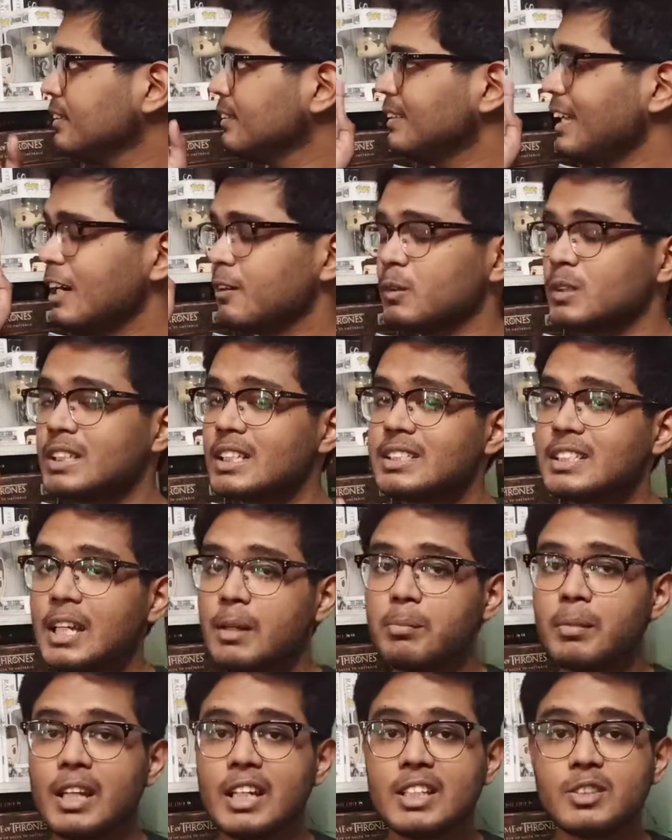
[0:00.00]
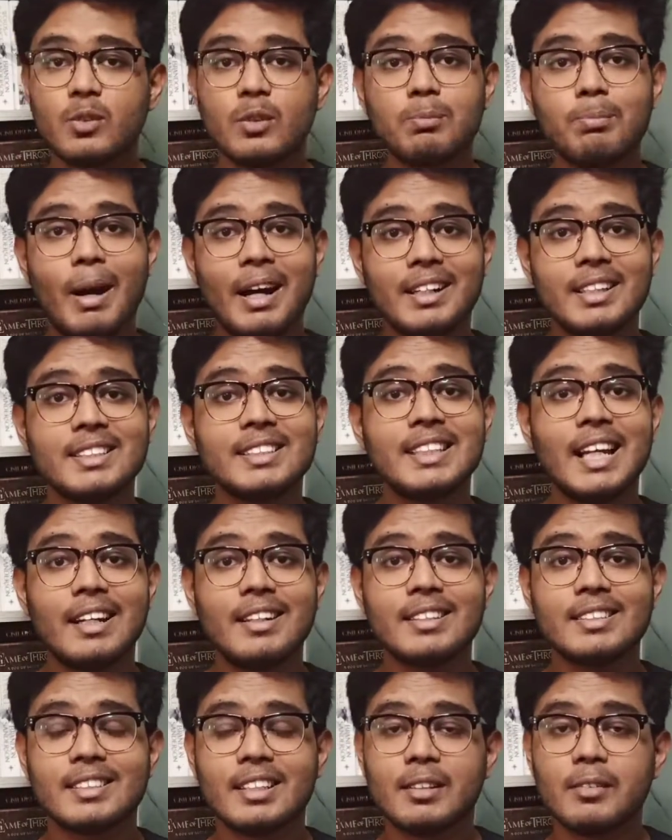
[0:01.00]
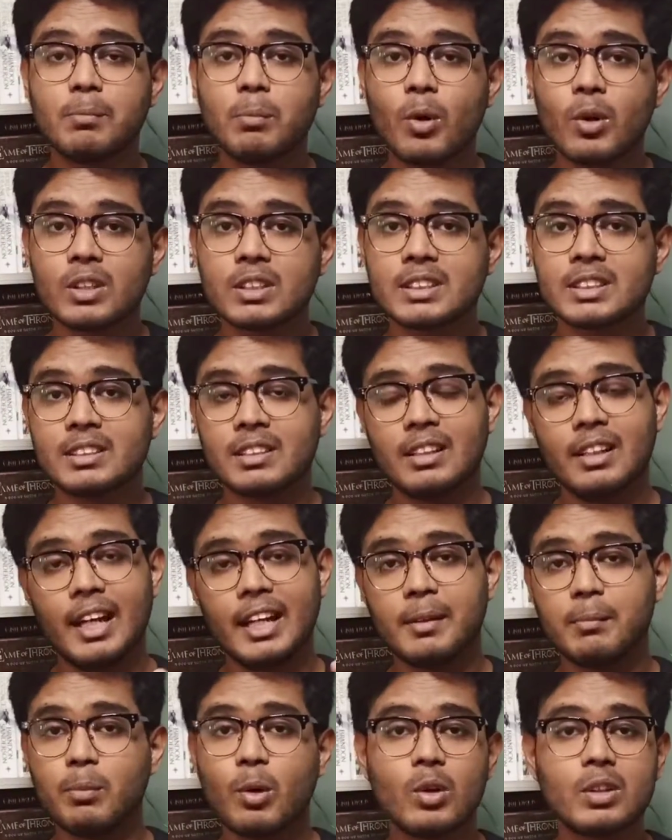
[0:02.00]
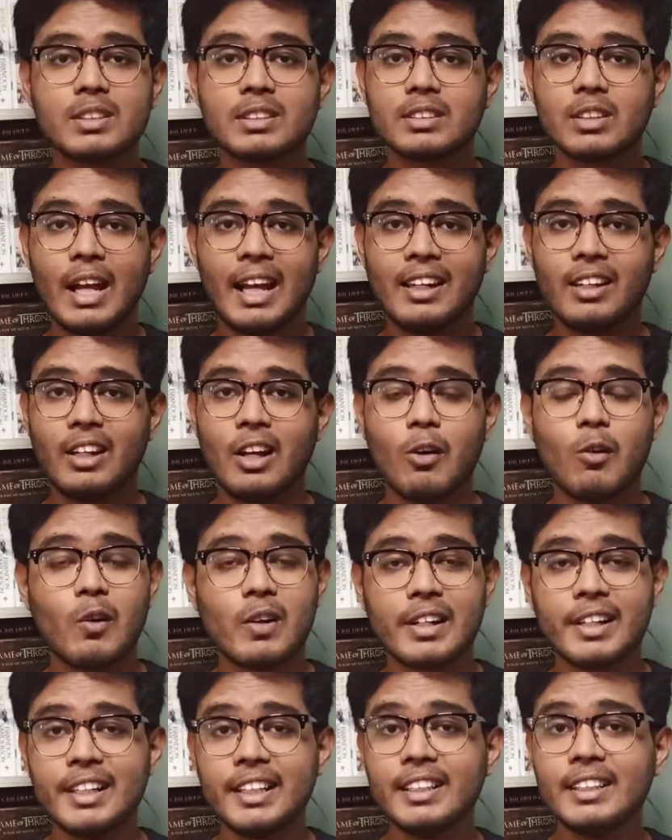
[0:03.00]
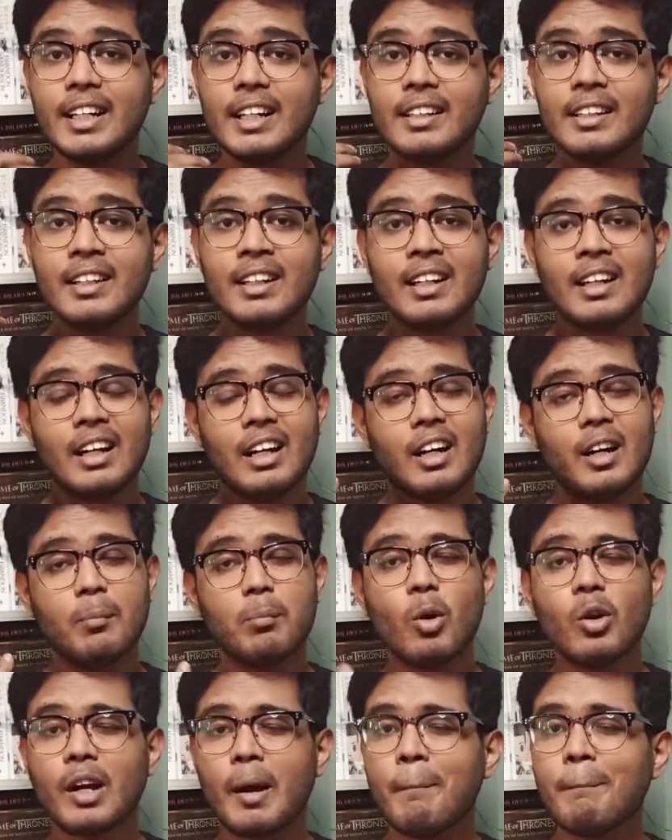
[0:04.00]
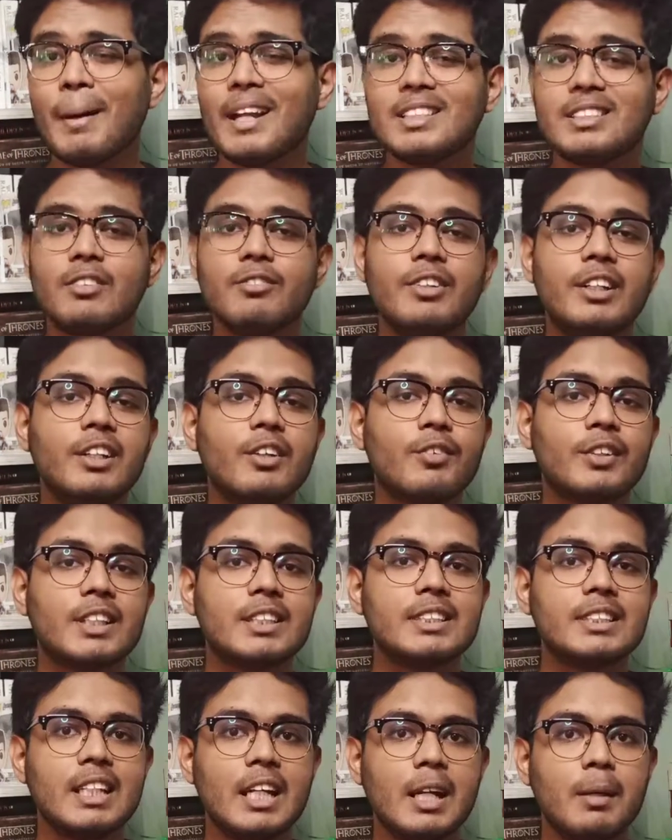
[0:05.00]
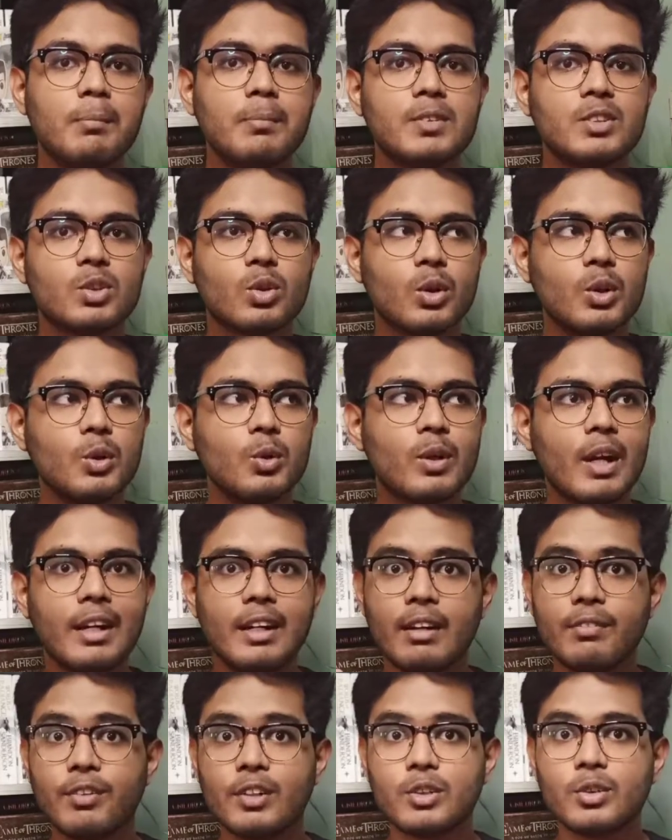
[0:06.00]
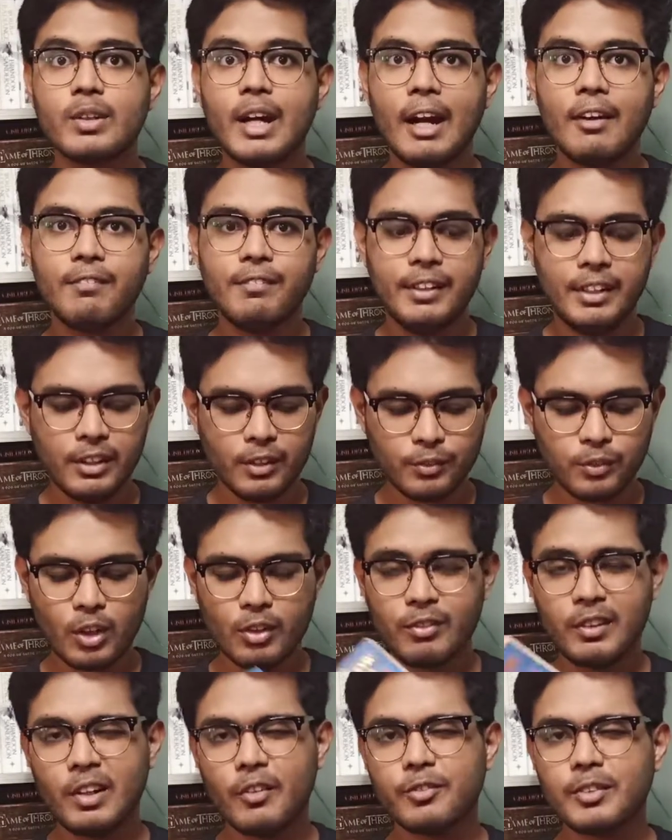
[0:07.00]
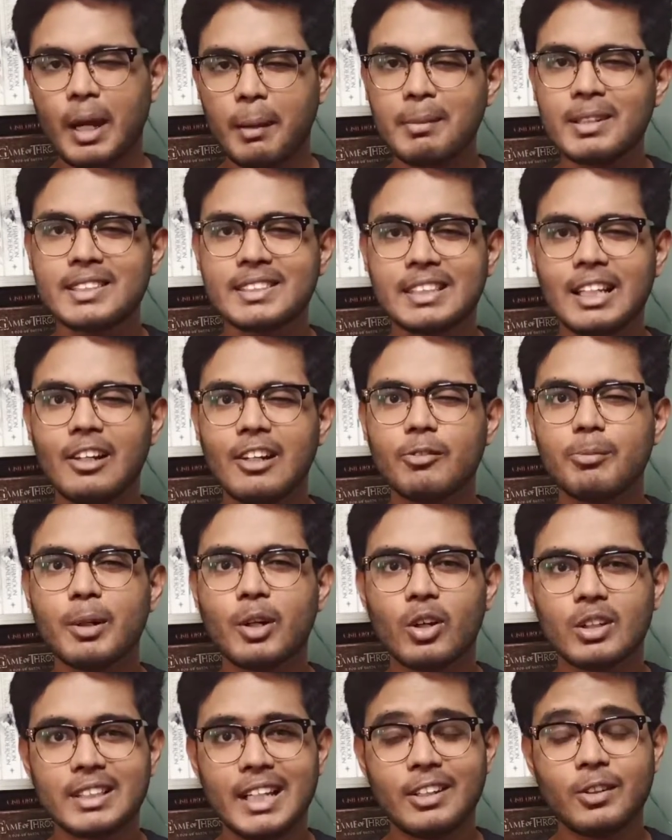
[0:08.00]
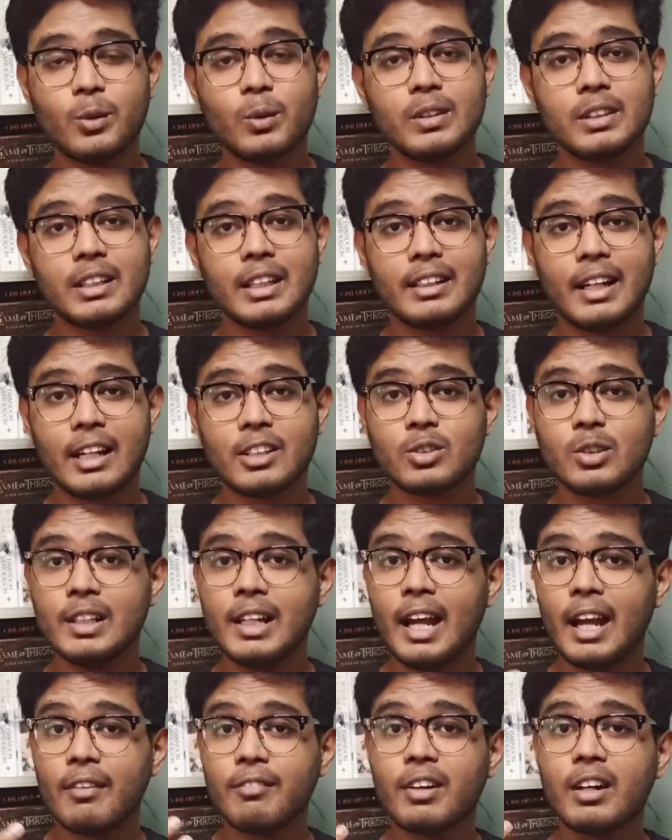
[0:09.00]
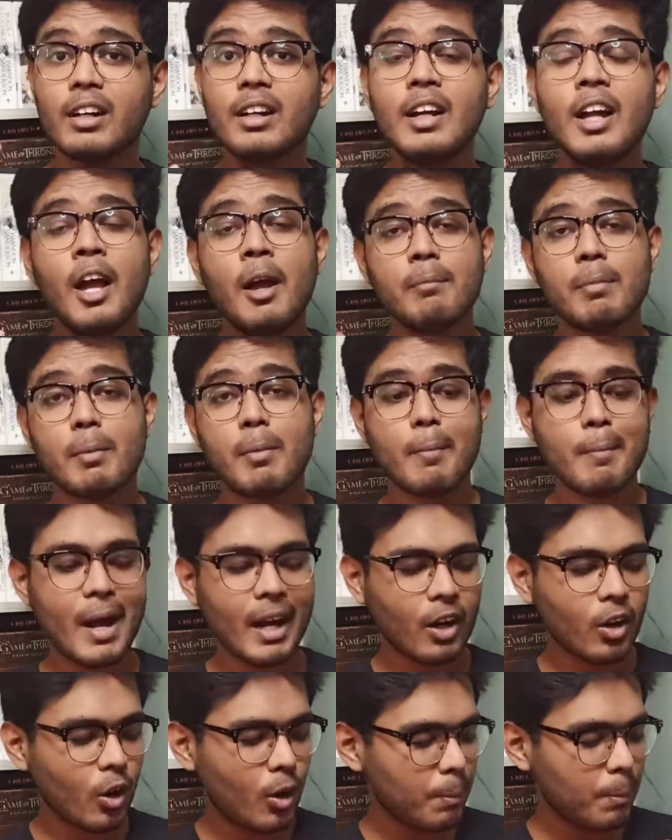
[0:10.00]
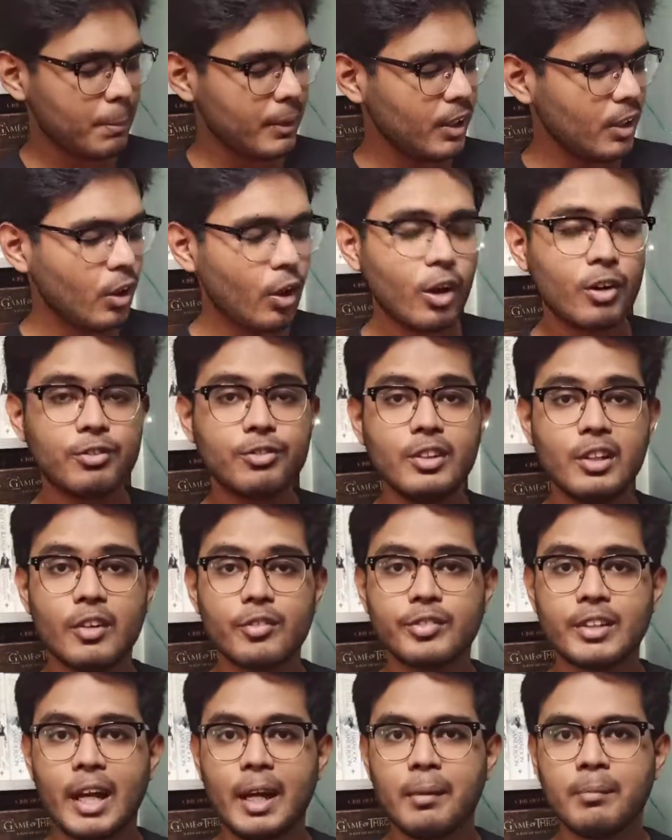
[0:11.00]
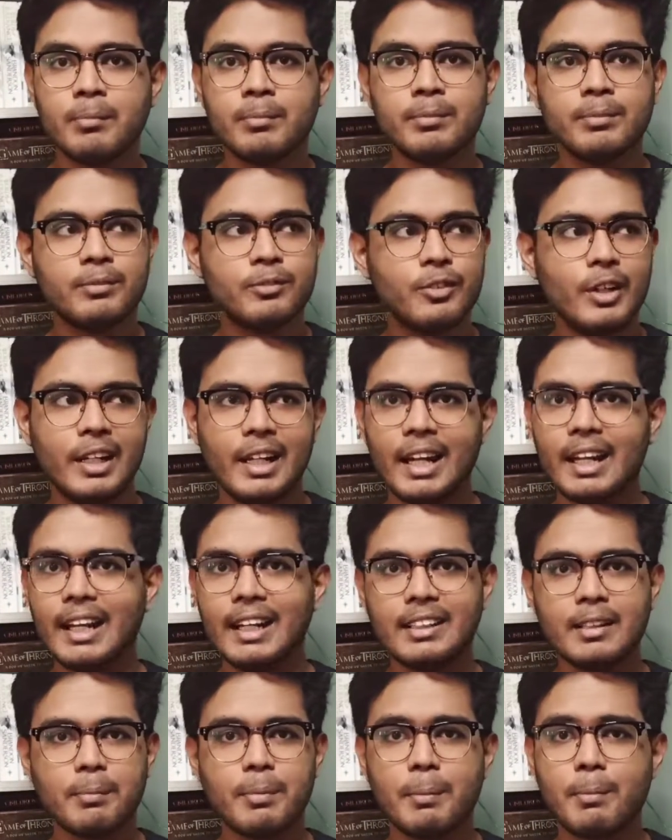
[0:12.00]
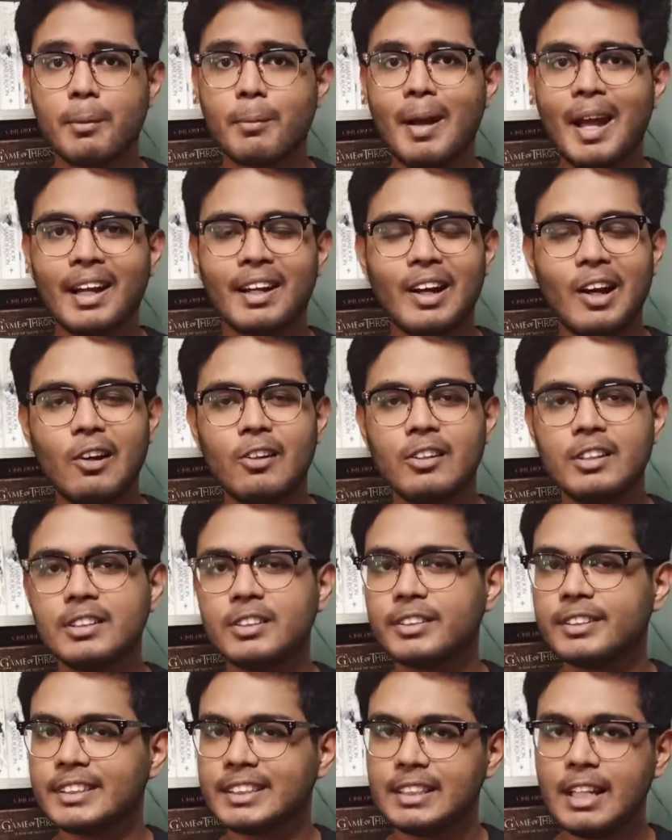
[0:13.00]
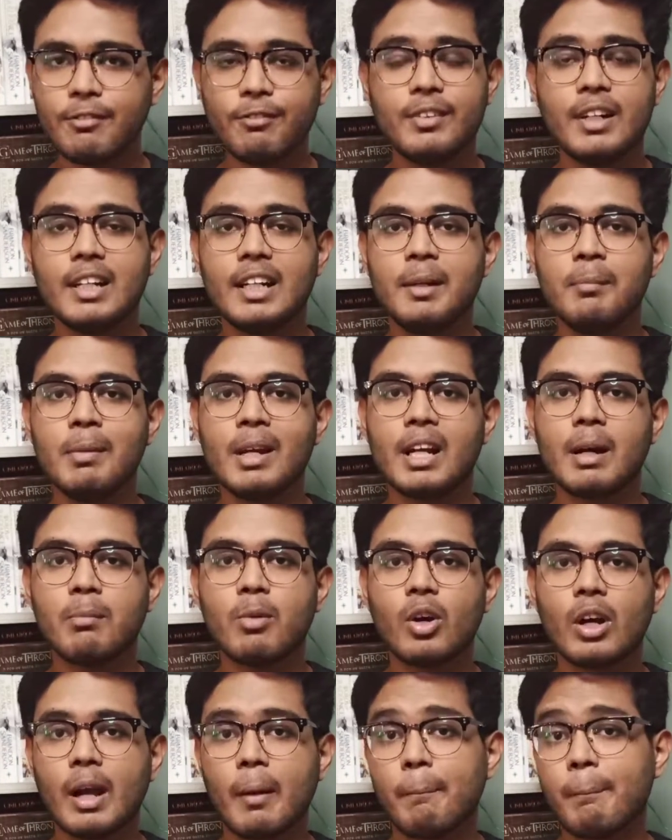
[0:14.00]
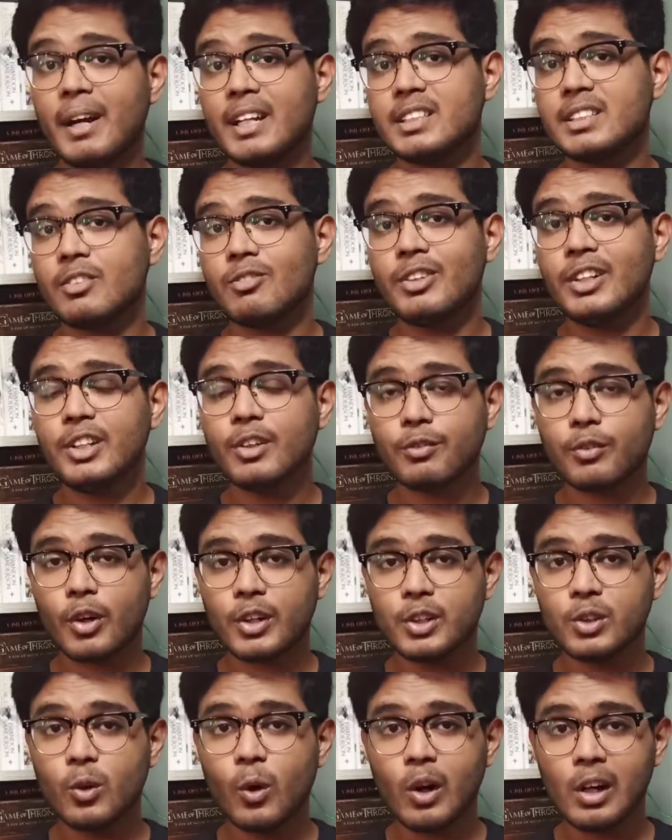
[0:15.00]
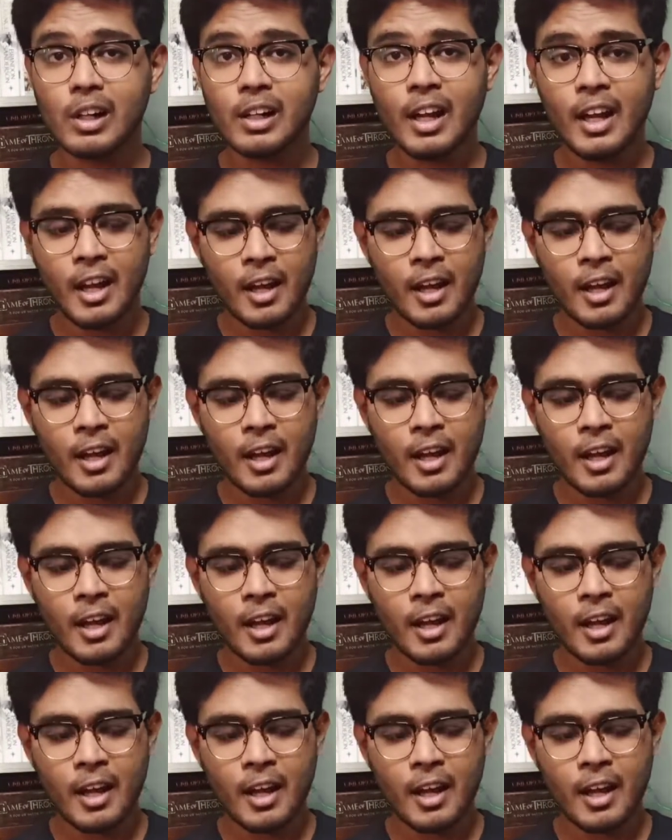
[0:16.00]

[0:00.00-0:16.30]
that was the same case with Brandon Sanderson books, and I already did a book comparison video for the same, so you can refer to that video for Wheel of Time itself, because I don't actually have a paperback copy of Wheel of Time. When I get a paperback, I'll definitely make a book comparison video for you all,